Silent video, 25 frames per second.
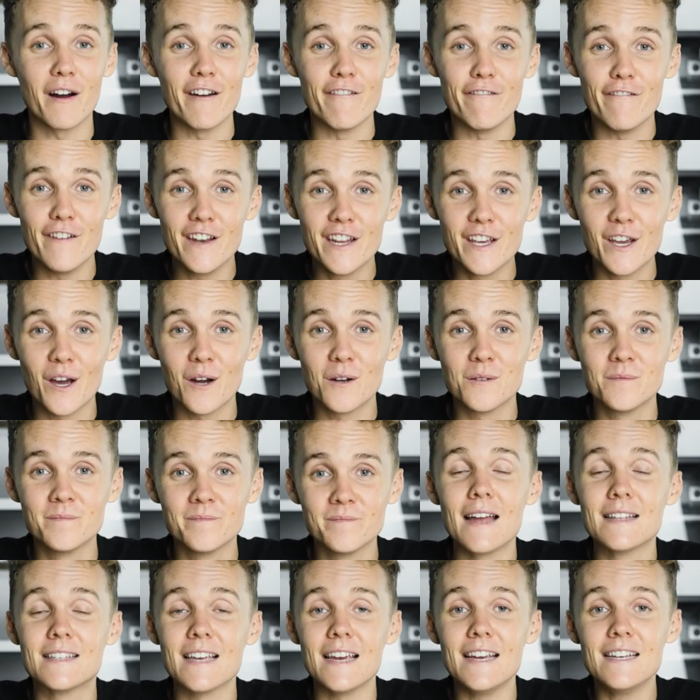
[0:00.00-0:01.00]
my video
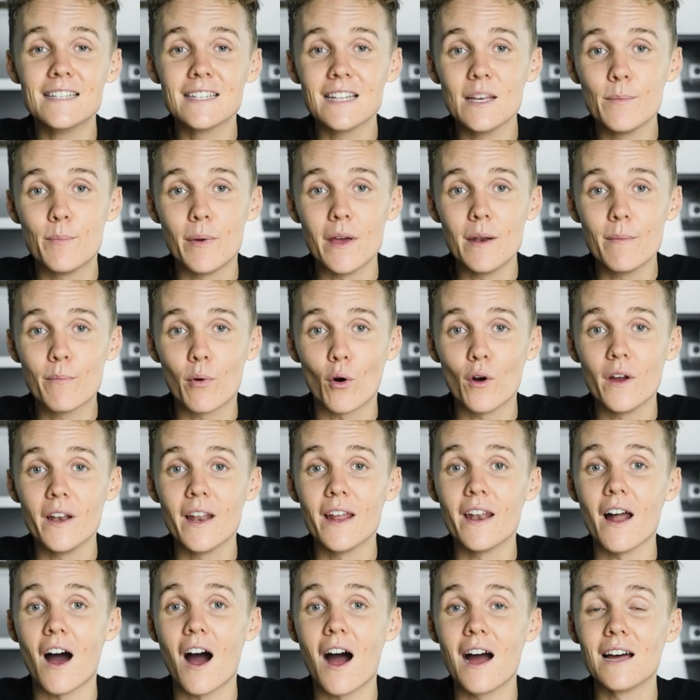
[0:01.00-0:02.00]
and to easily
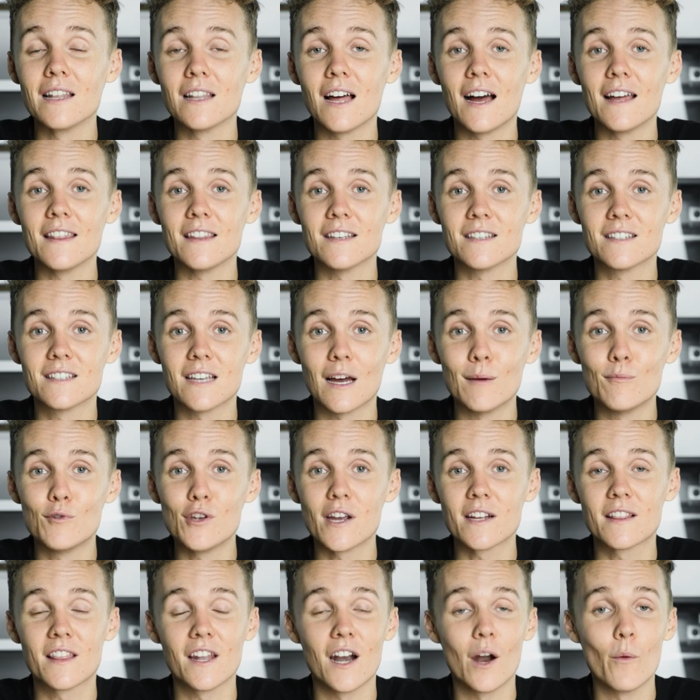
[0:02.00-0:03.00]
pinpoint and highlight the
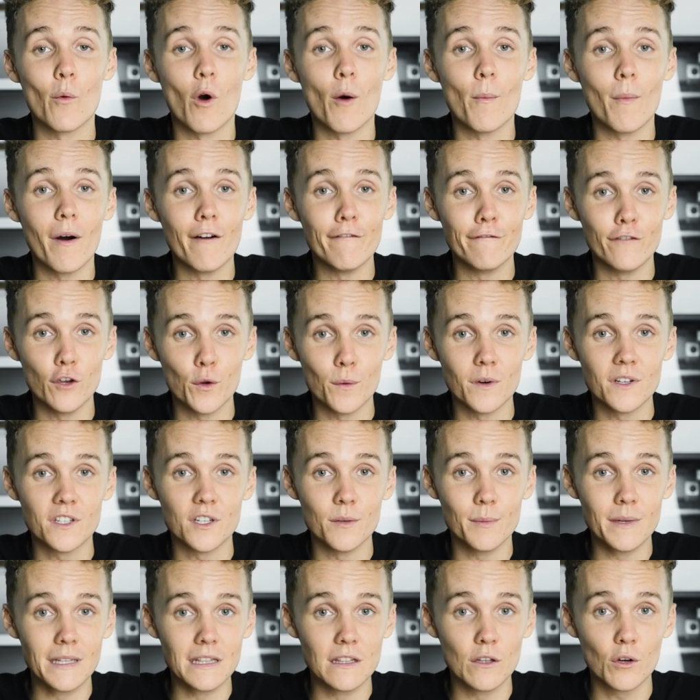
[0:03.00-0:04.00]
subject that I want my viewer
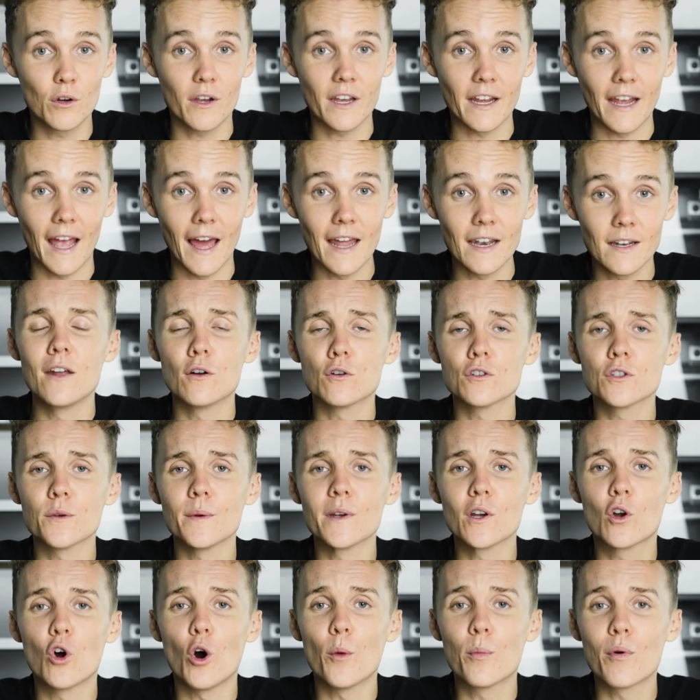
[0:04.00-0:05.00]
to be looking at. It
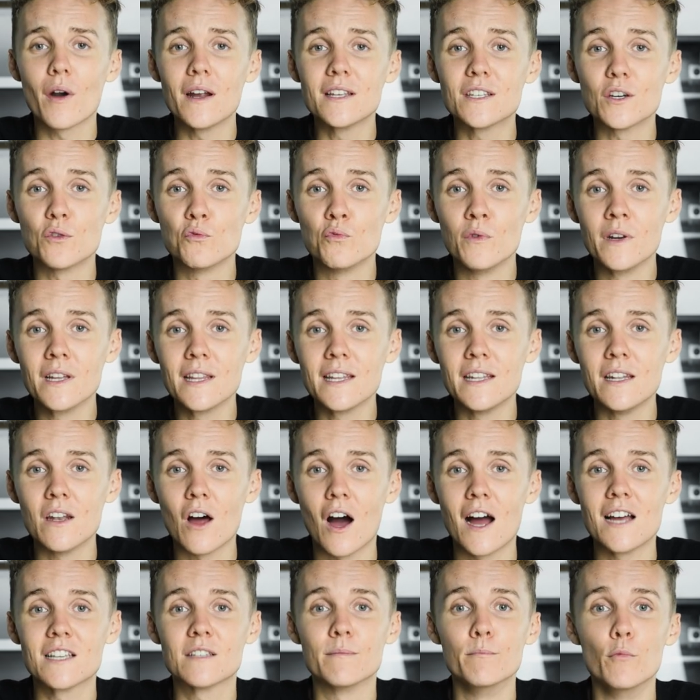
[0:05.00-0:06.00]
also incorporates a really
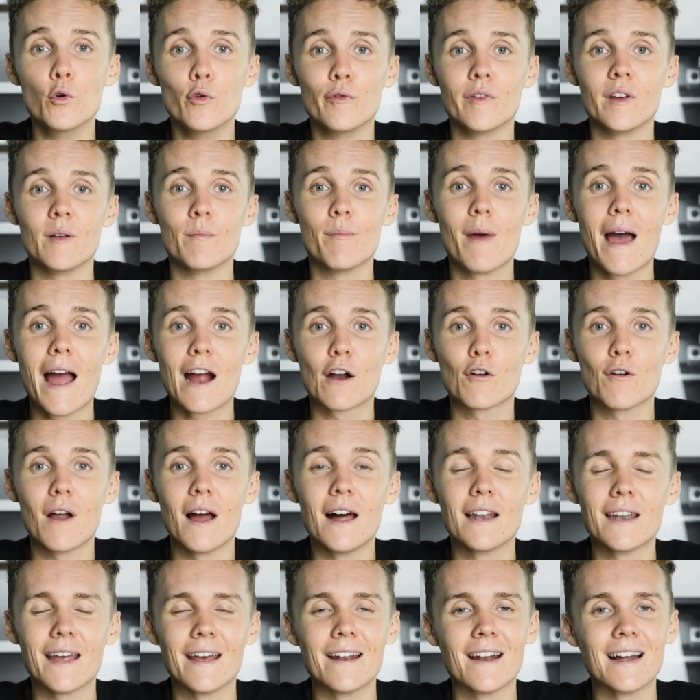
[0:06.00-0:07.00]
nice moving
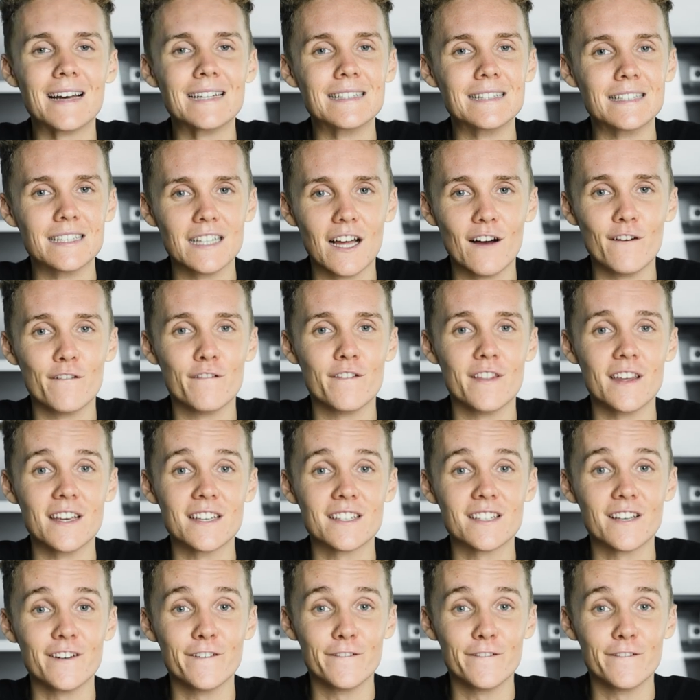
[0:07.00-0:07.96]
background and I love this